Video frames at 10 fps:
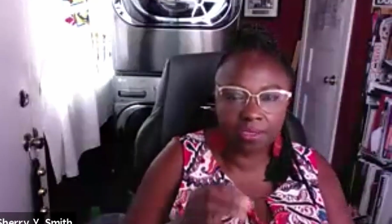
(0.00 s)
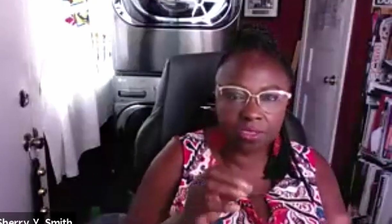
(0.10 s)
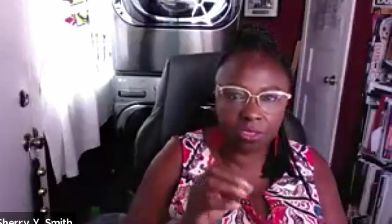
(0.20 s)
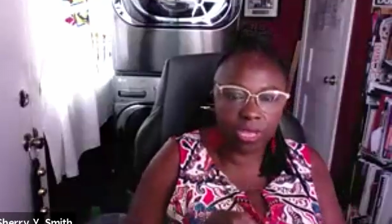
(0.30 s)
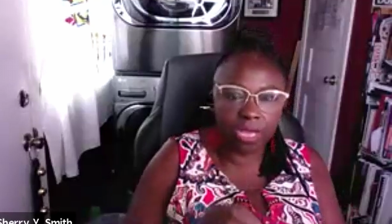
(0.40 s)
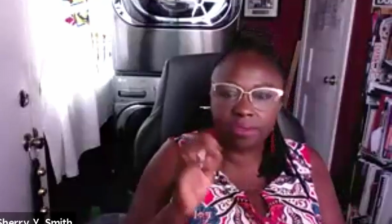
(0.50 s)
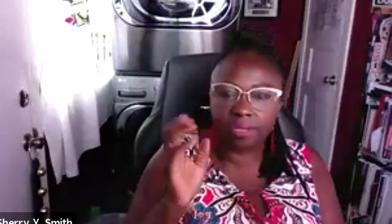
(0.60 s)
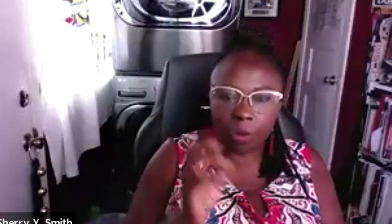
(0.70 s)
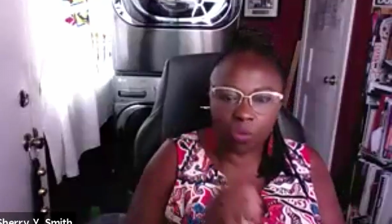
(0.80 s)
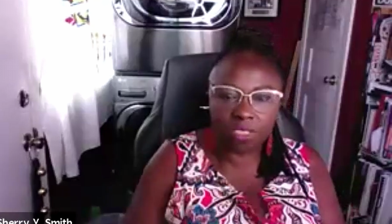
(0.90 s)
So
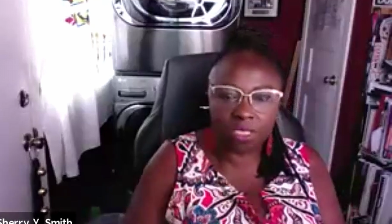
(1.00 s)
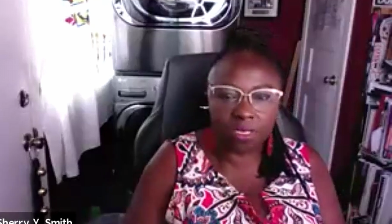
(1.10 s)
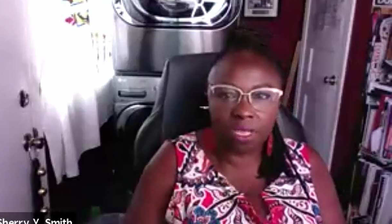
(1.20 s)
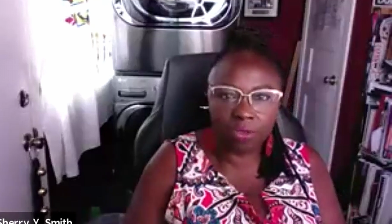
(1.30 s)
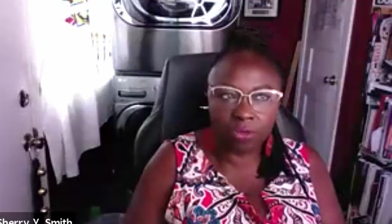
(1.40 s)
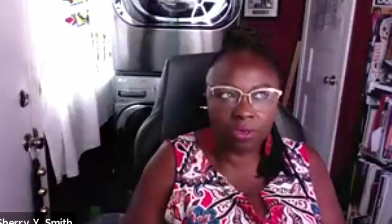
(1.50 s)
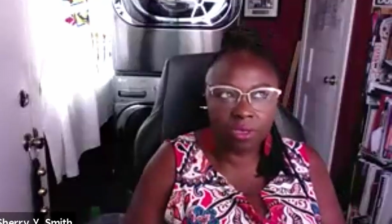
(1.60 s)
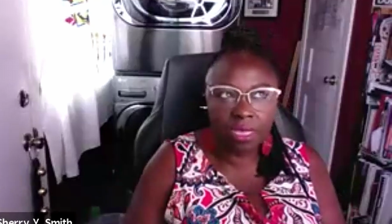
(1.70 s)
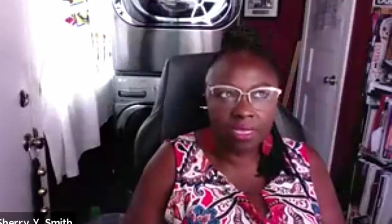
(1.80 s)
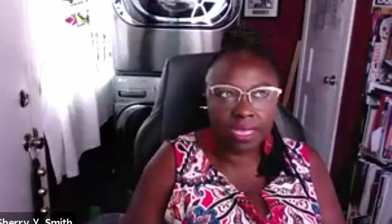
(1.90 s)
that was another
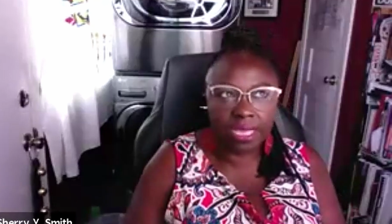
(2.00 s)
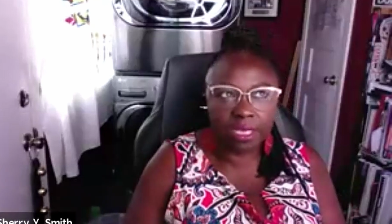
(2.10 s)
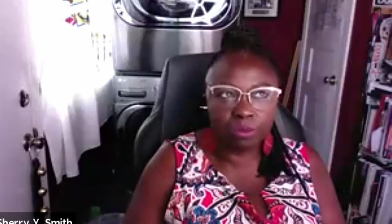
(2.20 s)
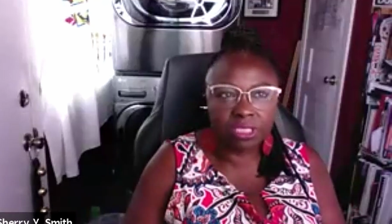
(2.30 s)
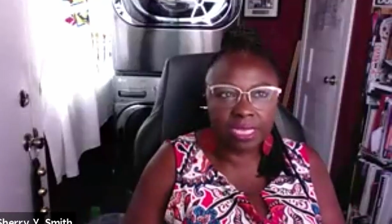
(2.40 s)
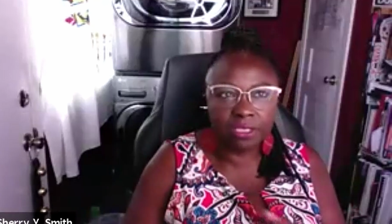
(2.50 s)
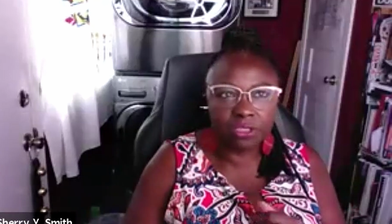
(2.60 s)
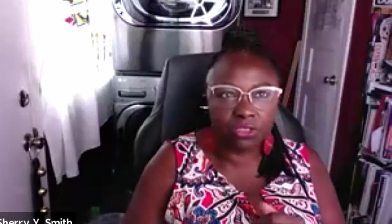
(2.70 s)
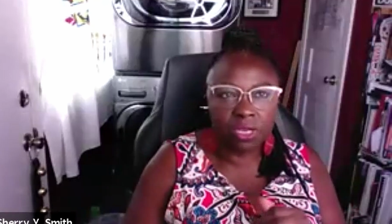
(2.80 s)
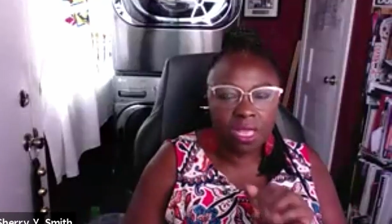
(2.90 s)
game
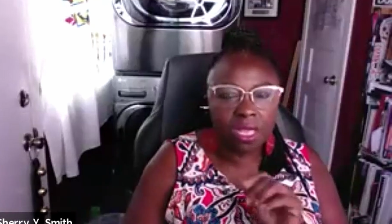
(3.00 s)
changer.